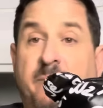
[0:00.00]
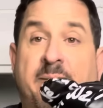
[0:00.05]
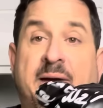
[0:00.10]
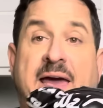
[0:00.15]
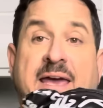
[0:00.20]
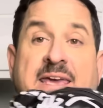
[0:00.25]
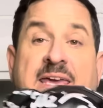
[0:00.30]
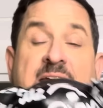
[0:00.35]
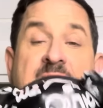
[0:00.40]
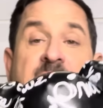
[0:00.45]

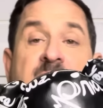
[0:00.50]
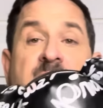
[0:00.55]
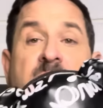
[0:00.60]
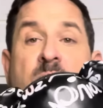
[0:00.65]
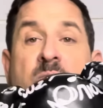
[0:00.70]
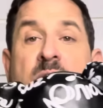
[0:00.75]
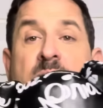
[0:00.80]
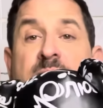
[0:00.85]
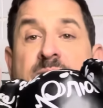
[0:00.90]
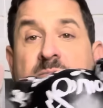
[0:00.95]
back here
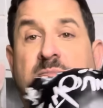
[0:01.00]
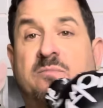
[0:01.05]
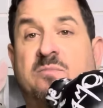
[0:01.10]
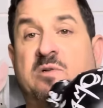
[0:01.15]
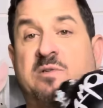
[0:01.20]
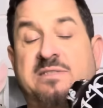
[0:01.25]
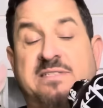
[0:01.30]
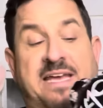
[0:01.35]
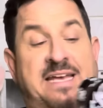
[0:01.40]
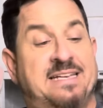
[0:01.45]
and
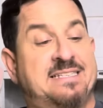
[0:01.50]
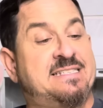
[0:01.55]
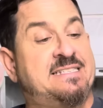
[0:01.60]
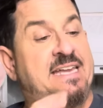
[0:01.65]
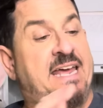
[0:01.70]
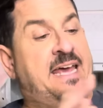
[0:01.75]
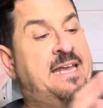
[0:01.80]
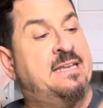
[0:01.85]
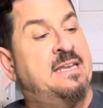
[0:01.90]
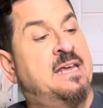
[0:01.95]
we'll take
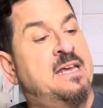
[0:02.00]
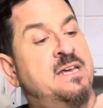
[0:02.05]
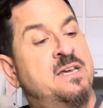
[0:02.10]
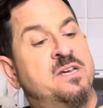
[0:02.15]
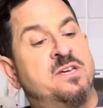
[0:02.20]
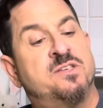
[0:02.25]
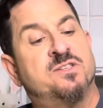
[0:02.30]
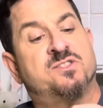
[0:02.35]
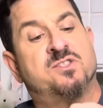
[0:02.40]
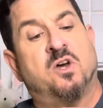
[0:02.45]
Stan.
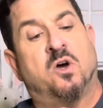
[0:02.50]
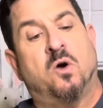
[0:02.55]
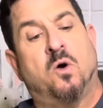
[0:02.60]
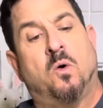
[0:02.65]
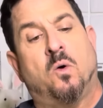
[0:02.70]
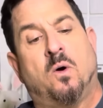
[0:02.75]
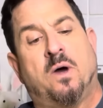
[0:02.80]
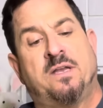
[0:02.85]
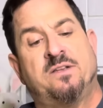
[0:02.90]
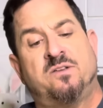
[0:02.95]

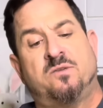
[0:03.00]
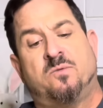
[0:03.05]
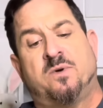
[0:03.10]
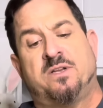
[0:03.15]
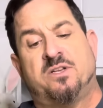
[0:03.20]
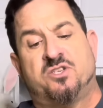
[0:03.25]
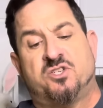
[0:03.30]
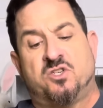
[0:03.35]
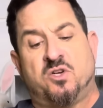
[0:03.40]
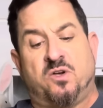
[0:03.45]
So I do want
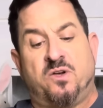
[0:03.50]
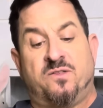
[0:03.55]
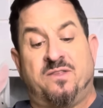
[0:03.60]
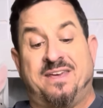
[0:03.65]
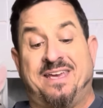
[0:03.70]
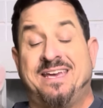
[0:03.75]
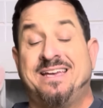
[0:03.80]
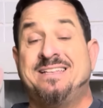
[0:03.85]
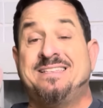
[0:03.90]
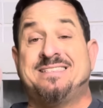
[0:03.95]
to show you
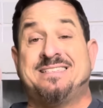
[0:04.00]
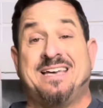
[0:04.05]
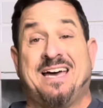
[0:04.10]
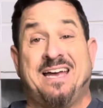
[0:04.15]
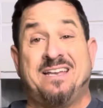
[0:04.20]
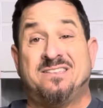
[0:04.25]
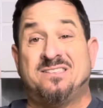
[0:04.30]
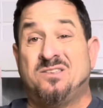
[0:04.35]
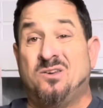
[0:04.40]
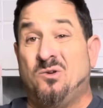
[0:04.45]
the
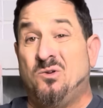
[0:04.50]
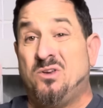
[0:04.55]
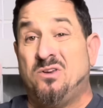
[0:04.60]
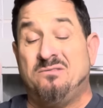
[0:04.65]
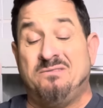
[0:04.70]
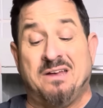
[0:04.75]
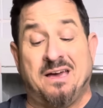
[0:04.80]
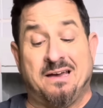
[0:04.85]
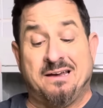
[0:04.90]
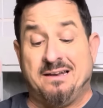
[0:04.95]
inside. So you're
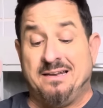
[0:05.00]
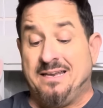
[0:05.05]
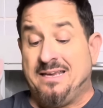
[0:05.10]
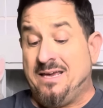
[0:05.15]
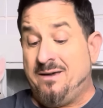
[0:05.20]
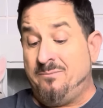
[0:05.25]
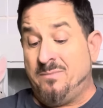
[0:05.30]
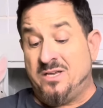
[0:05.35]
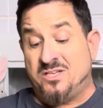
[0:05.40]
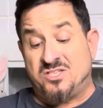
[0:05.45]
not going to
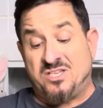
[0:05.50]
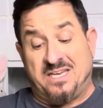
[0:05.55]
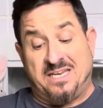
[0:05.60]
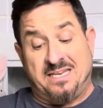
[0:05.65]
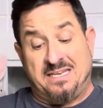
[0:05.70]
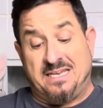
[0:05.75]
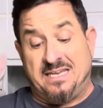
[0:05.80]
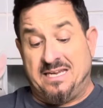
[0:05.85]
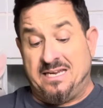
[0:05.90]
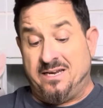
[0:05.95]
get much
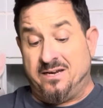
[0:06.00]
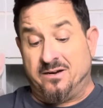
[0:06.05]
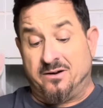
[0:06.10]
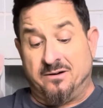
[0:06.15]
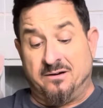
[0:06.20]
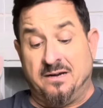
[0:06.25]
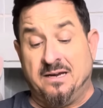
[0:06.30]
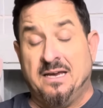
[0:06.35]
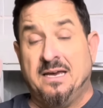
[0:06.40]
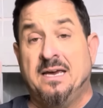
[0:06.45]
in
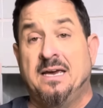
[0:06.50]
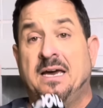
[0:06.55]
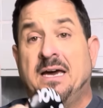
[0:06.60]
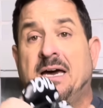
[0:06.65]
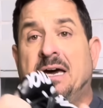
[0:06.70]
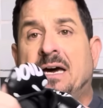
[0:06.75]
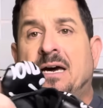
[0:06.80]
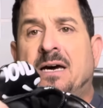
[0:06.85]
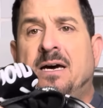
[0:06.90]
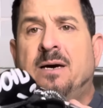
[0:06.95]
here.
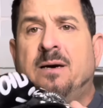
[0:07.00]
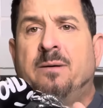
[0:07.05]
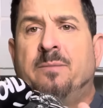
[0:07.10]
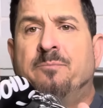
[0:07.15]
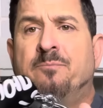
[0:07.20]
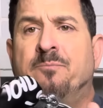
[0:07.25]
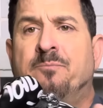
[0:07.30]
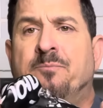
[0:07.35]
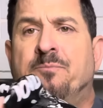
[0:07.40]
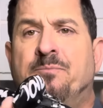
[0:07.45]
As
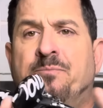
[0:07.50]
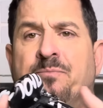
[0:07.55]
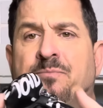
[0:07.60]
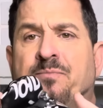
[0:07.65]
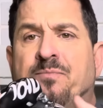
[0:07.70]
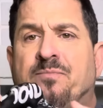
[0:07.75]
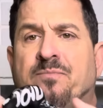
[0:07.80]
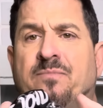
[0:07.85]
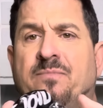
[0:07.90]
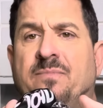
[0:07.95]

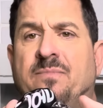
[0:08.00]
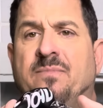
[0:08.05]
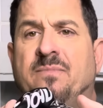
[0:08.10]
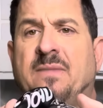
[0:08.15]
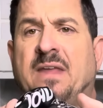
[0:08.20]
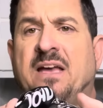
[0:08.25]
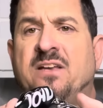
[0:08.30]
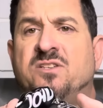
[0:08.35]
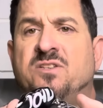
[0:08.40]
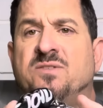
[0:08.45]

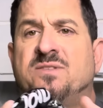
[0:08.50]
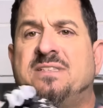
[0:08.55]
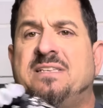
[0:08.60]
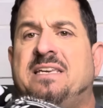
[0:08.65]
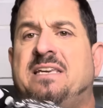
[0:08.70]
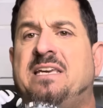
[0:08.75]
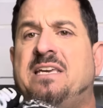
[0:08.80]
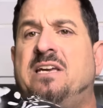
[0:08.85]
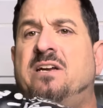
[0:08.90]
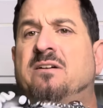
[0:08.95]
you see
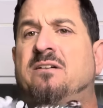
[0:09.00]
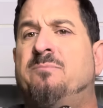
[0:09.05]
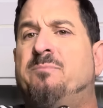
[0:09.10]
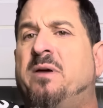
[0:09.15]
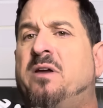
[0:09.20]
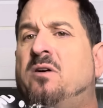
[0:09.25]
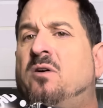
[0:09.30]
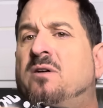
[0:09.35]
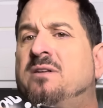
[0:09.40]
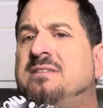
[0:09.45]
here,
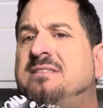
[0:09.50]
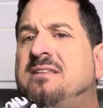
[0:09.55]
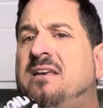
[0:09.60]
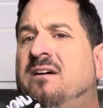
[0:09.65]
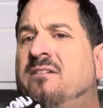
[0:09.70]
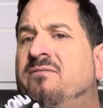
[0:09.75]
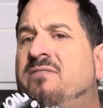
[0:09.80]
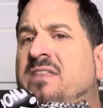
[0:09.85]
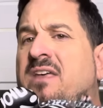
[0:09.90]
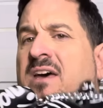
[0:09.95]
because
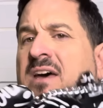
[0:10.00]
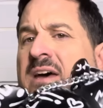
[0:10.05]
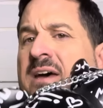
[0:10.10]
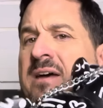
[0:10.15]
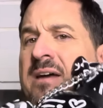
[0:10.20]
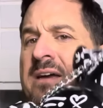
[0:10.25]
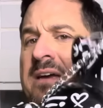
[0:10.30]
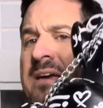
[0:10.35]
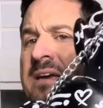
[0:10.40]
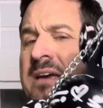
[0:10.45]
of the